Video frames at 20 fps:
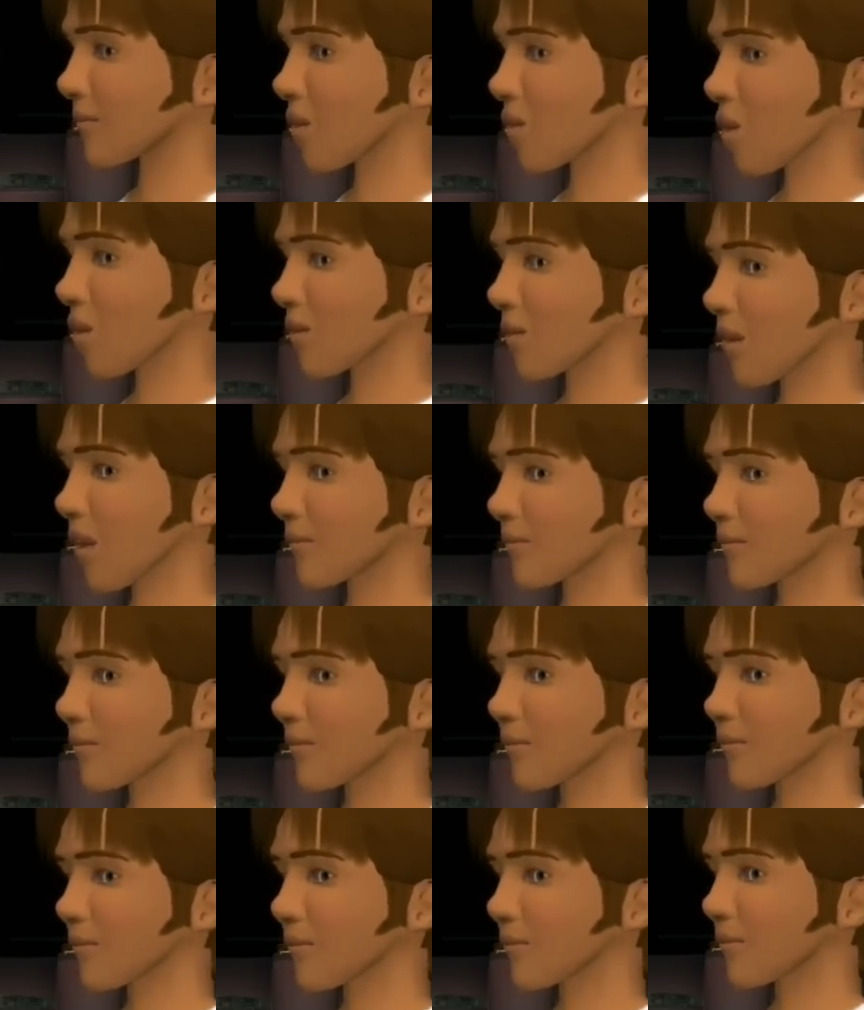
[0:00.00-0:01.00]
In
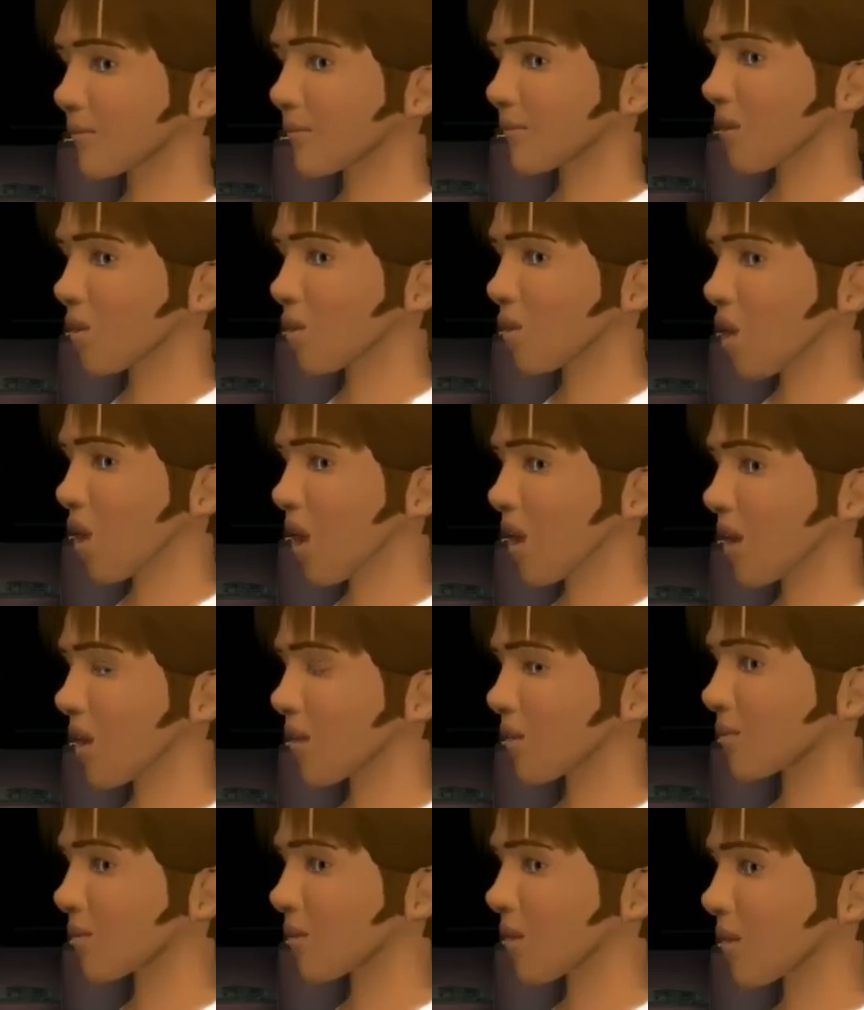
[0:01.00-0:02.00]
the
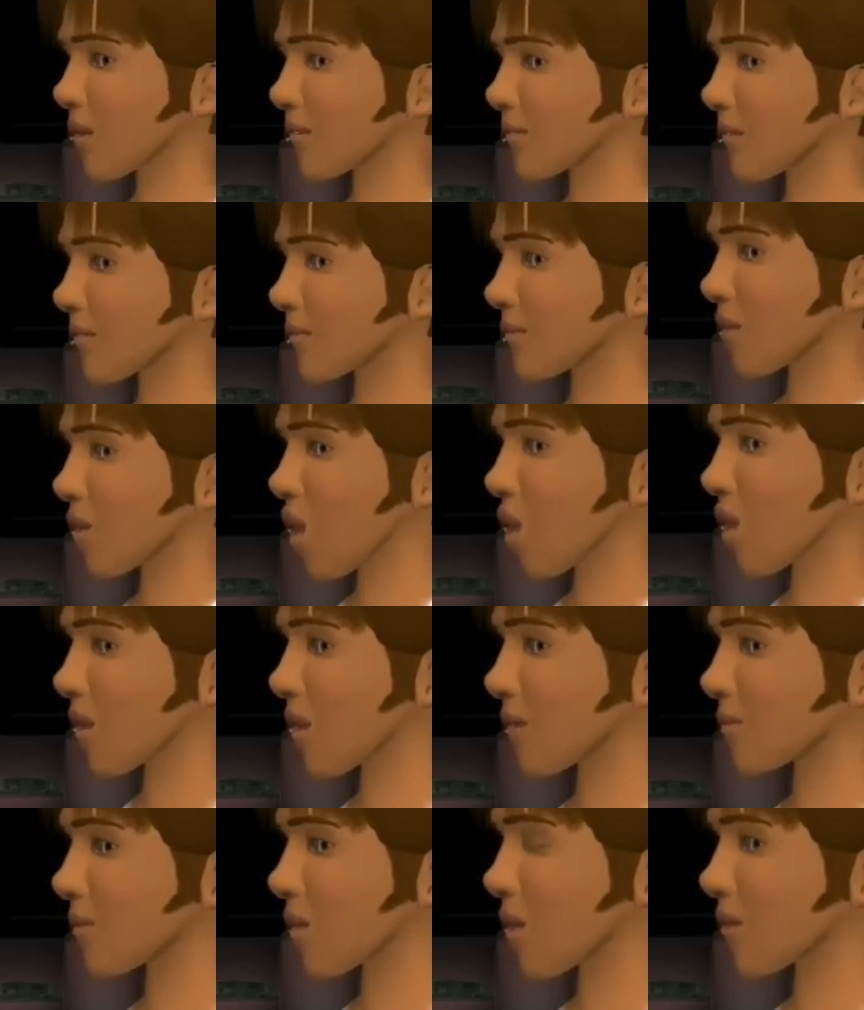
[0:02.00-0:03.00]
real world, if you
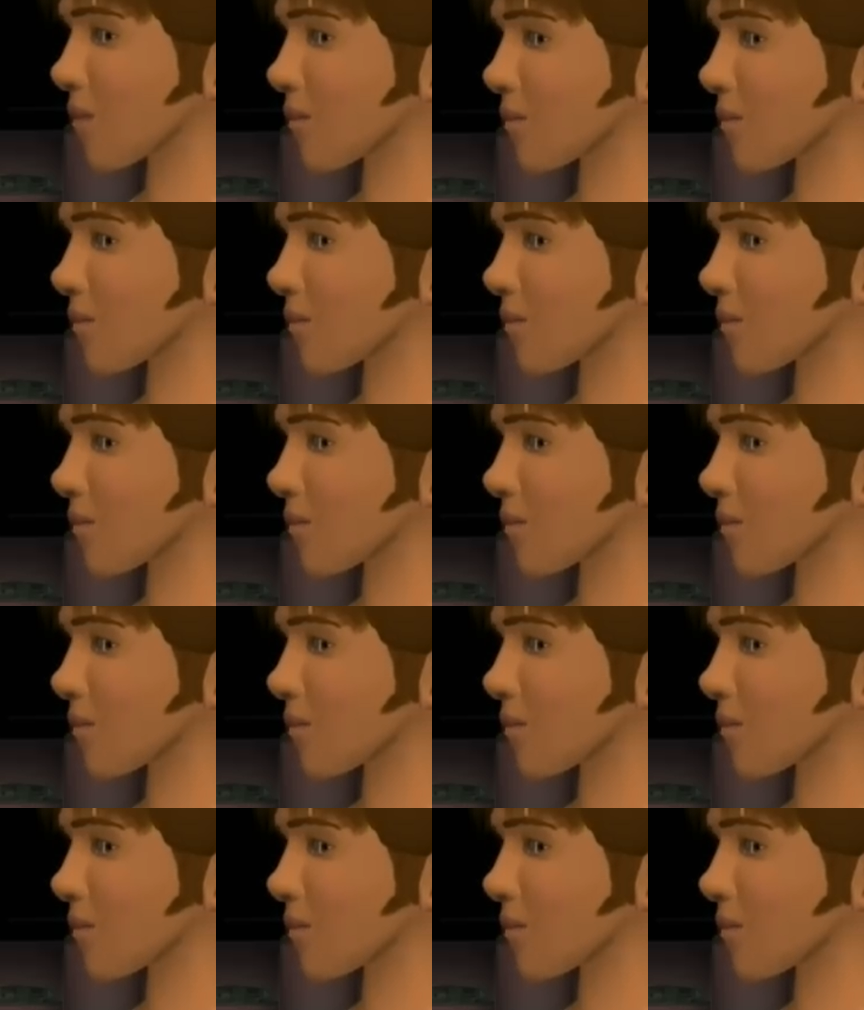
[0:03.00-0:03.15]
screw up,